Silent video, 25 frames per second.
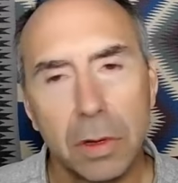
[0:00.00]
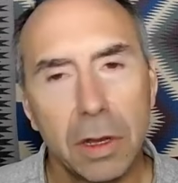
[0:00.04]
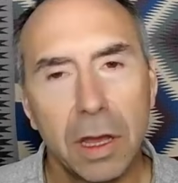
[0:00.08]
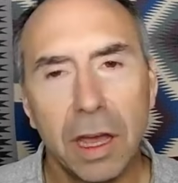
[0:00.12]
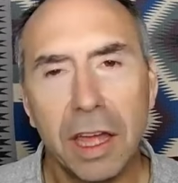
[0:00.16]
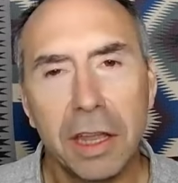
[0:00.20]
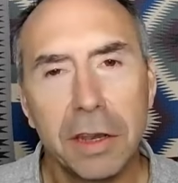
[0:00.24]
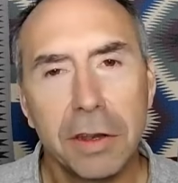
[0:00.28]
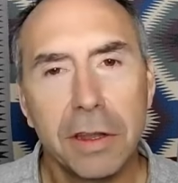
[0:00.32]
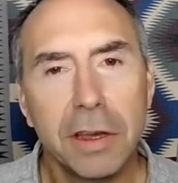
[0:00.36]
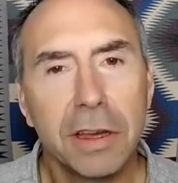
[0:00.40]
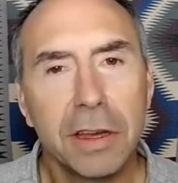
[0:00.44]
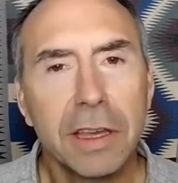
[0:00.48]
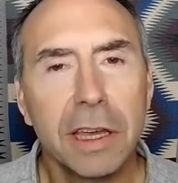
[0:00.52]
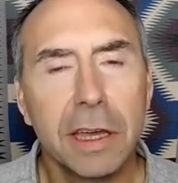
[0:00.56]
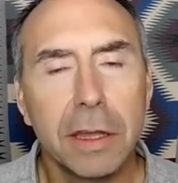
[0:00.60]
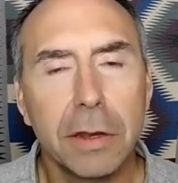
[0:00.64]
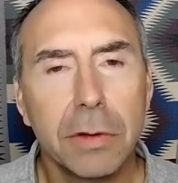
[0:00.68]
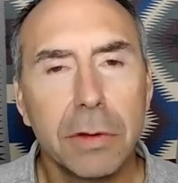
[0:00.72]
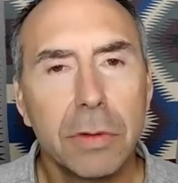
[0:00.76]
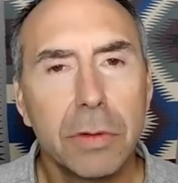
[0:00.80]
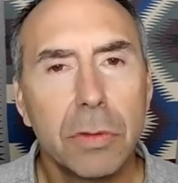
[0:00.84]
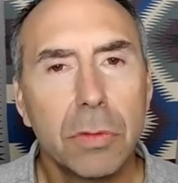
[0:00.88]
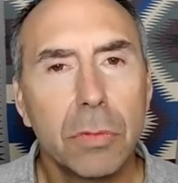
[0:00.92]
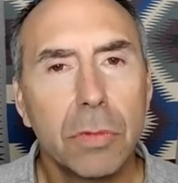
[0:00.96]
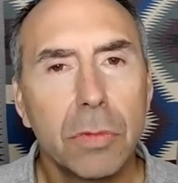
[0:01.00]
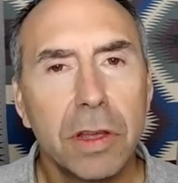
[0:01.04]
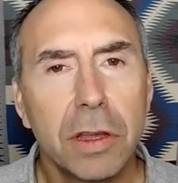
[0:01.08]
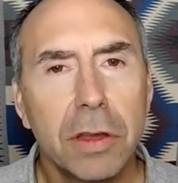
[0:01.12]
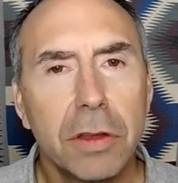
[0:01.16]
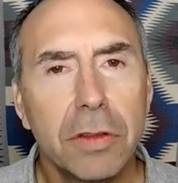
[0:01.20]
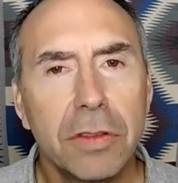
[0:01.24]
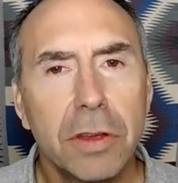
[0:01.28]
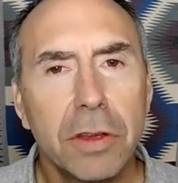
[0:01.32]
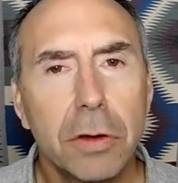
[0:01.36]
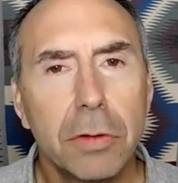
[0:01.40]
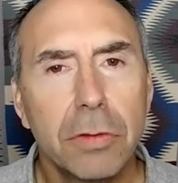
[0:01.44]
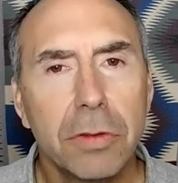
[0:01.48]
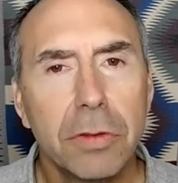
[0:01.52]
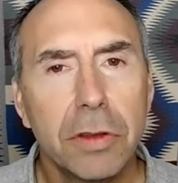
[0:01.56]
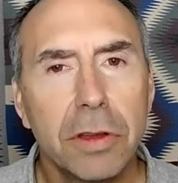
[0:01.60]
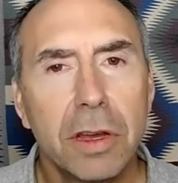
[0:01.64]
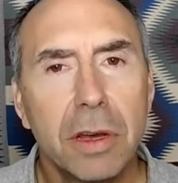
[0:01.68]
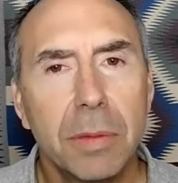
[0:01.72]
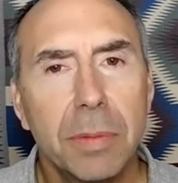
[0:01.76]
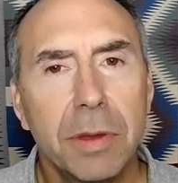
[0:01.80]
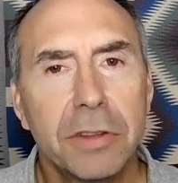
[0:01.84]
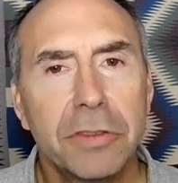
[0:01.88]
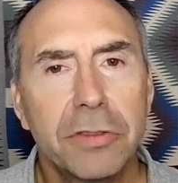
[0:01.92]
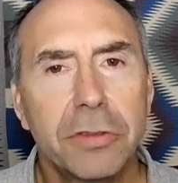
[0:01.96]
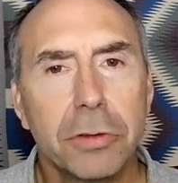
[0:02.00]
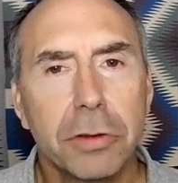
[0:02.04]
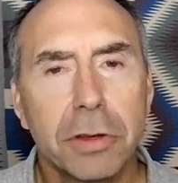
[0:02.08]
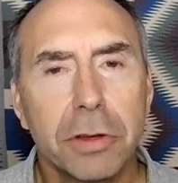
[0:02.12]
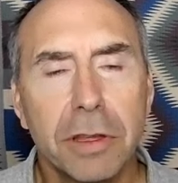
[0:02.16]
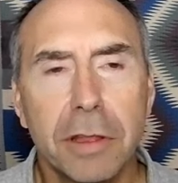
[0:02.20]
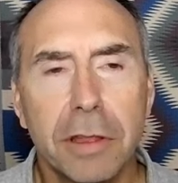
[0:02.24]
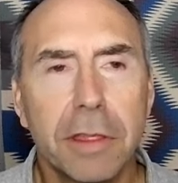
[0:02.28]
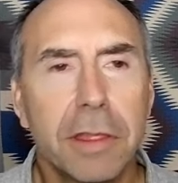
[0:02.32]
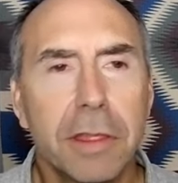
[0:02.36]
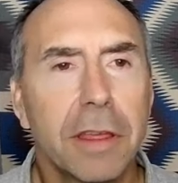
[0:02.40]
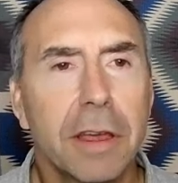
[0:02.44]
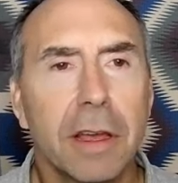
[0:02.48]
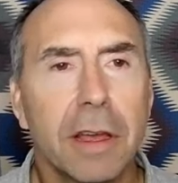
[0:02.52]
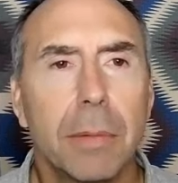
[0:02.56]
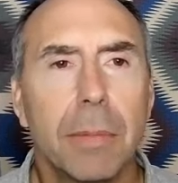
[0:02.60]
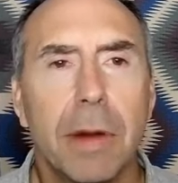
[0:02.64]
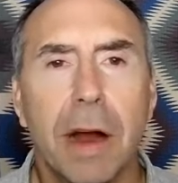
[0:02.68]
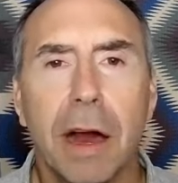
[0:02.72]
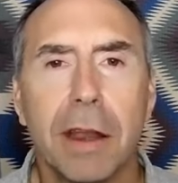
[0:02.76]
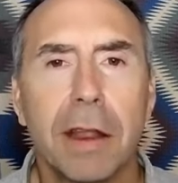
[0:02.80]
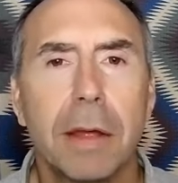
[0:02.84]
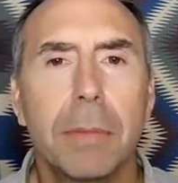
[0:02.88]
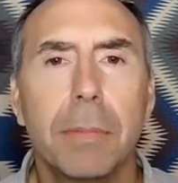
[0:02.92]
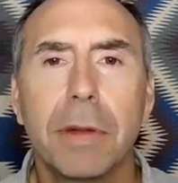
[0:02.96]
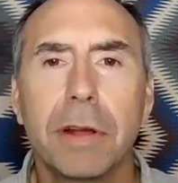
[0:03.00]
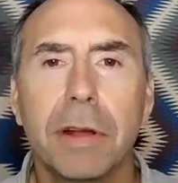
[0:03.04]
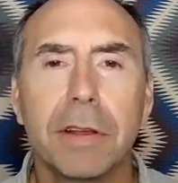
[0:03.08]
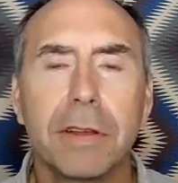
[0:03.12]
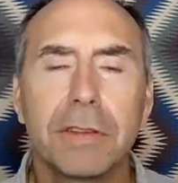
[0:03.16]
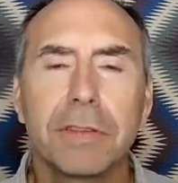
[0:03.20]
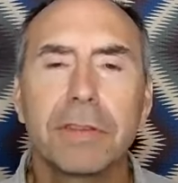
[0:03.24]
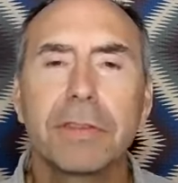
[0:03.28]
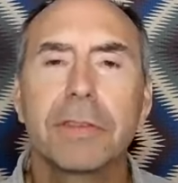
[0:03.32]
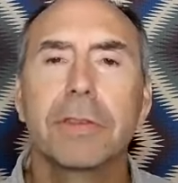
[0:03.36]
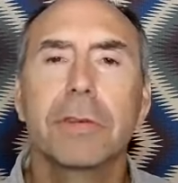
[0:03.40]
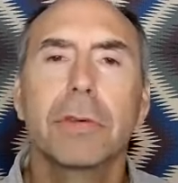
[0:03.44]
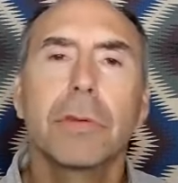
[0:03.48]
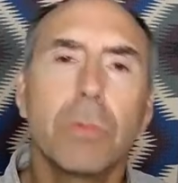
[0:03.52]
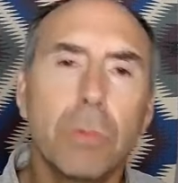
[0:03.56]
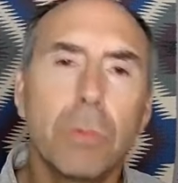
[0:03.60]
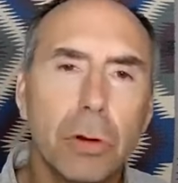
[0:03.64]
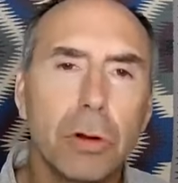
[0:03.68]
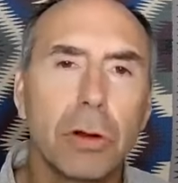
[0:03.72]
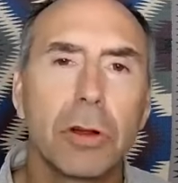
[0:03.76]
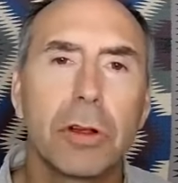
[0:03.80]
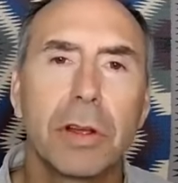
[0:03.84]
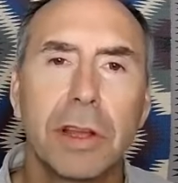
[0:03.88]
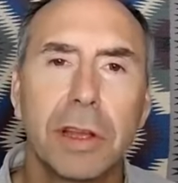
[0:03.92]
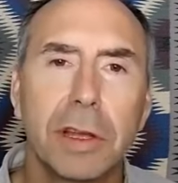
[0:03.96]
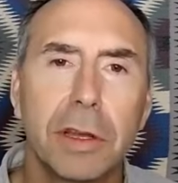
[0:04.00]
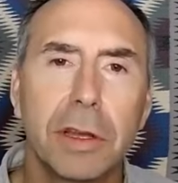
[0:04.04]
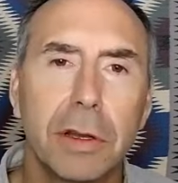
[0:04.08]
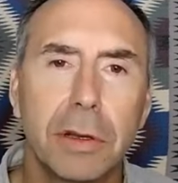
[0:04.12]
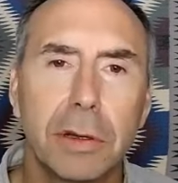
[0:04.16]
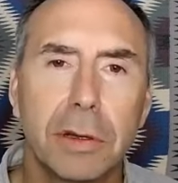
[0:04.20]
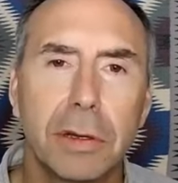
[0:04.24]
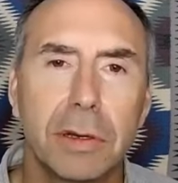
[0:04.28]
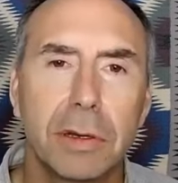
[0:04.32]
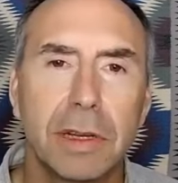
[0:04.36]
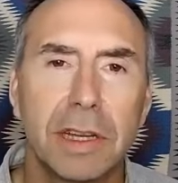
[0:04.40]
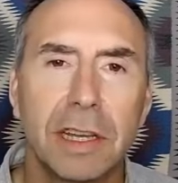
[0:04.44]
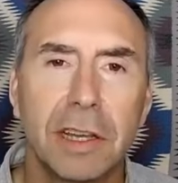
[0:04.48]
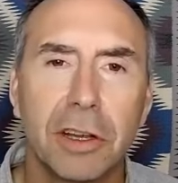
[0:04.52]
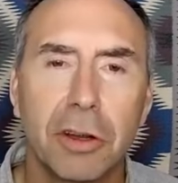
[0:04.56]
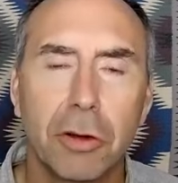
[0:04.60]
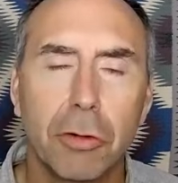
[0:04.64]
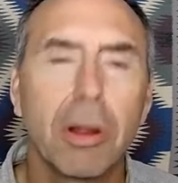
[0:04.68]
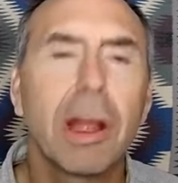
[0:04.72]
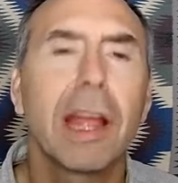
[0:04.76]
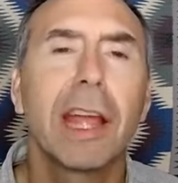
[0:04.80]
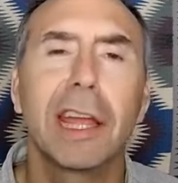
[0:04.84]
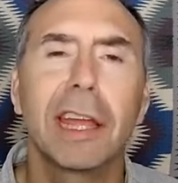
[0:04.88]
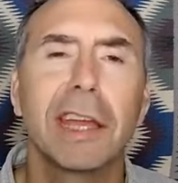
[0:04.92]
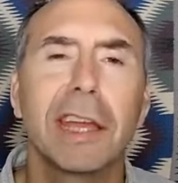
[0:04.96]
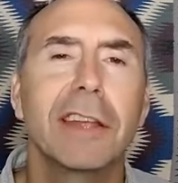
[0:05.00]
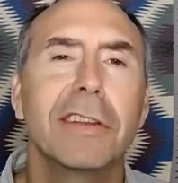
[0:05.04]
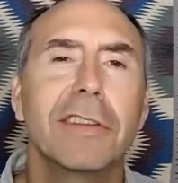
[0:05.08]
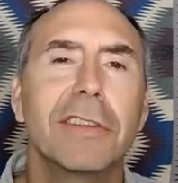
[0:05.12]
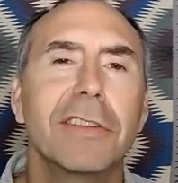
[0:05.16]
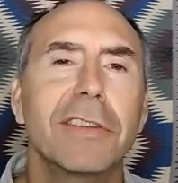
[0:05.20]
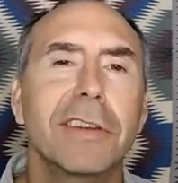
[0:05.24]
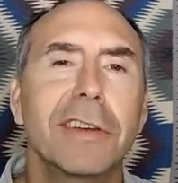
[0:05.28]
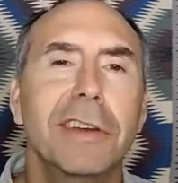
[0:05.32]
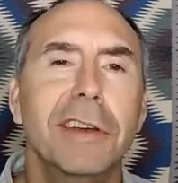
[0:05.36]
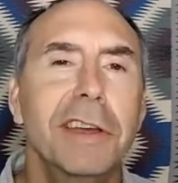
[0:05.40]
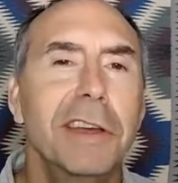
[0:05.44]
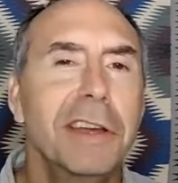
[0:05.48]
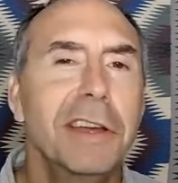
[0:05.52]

And again, we don't habitually think about it because we're in ingrained